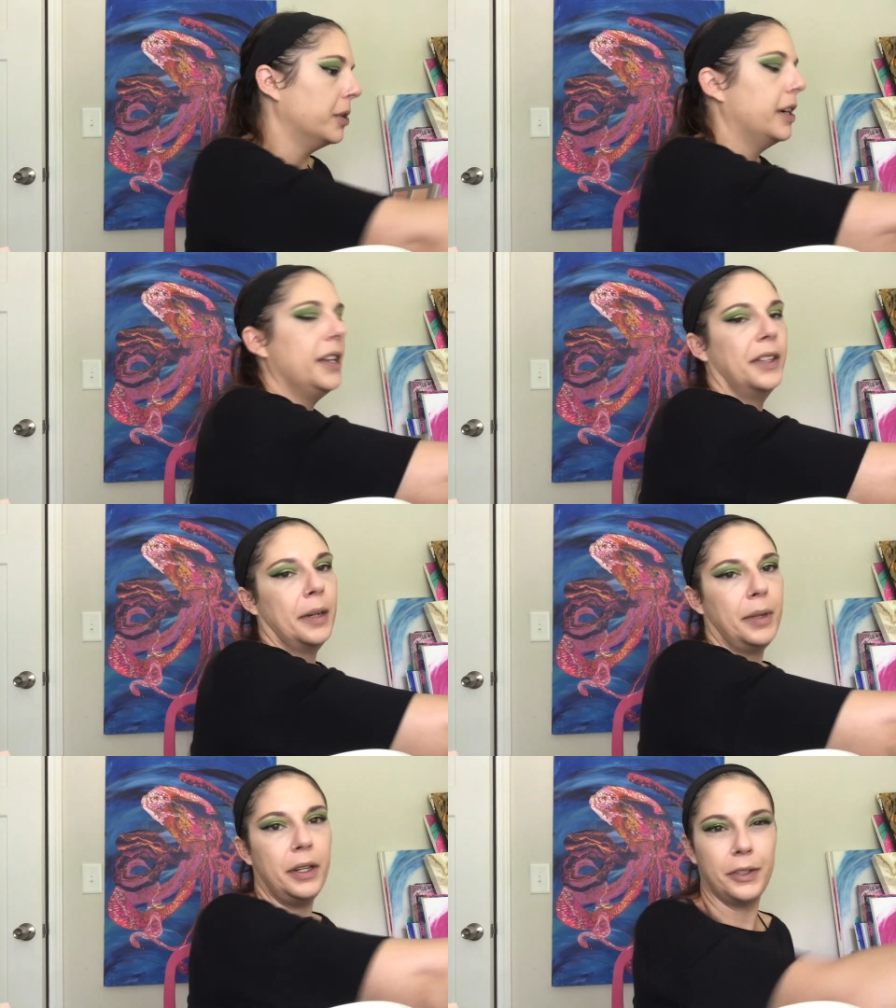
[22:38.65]
and then I'm
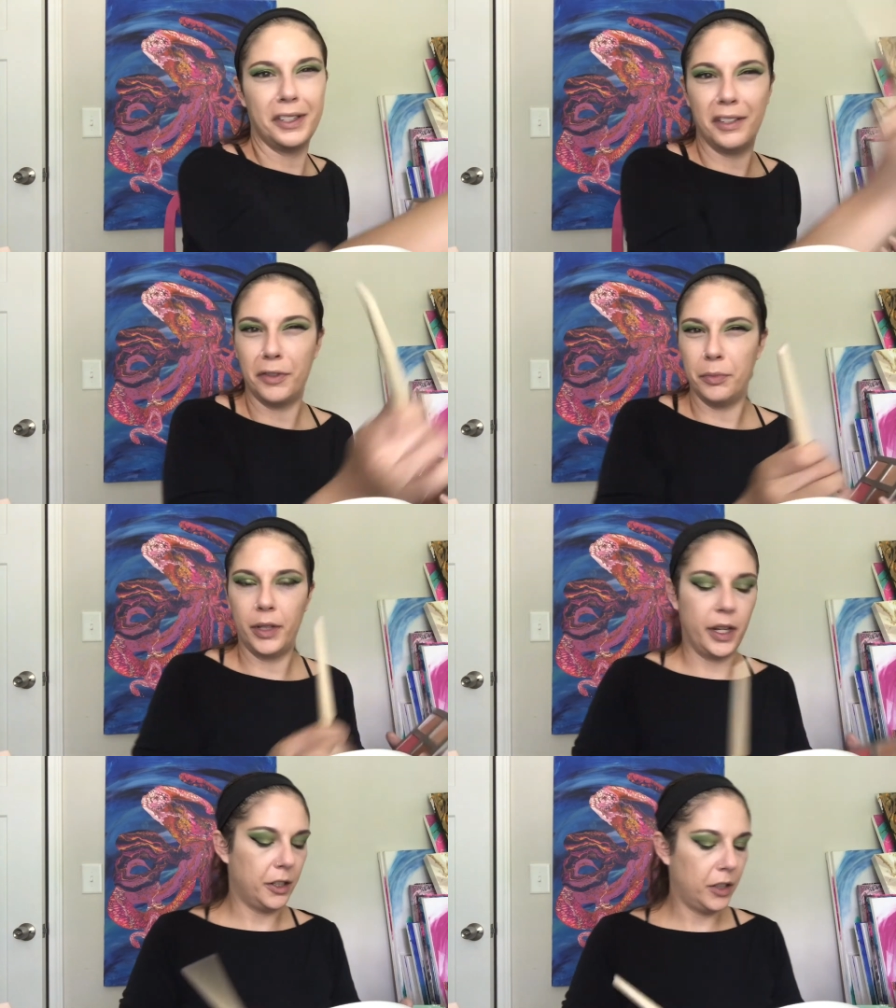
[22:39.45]
going to use a different
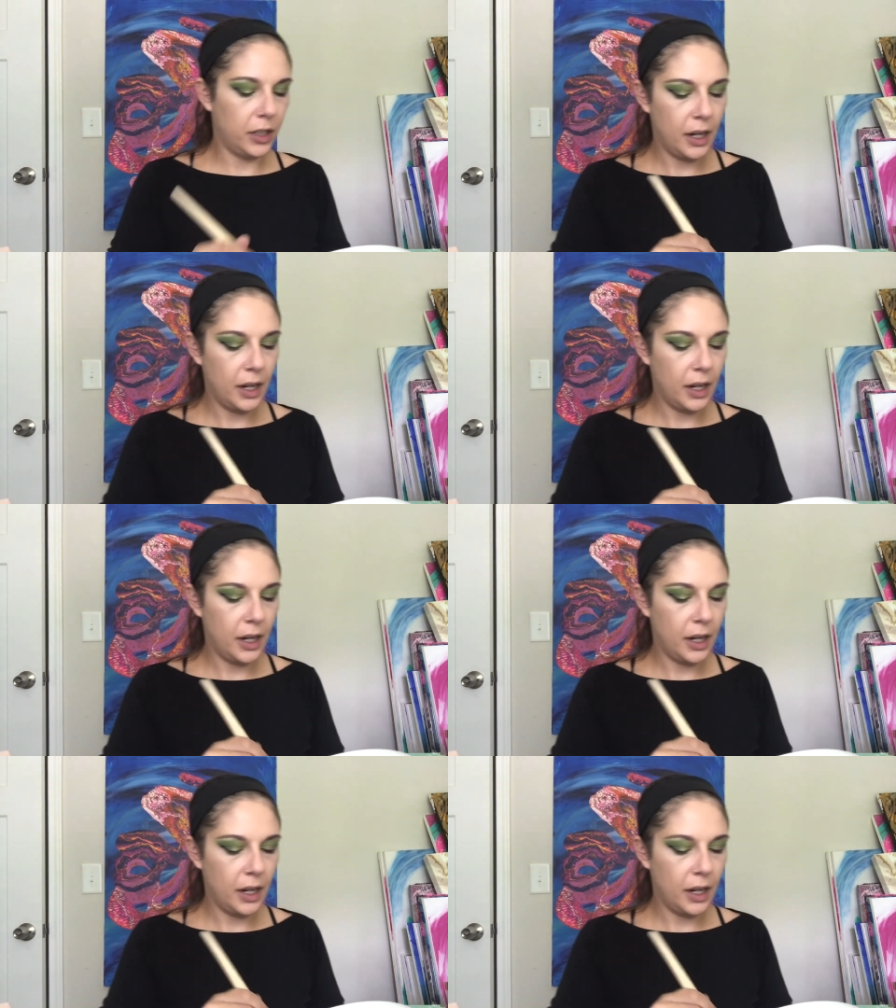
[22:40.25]
blush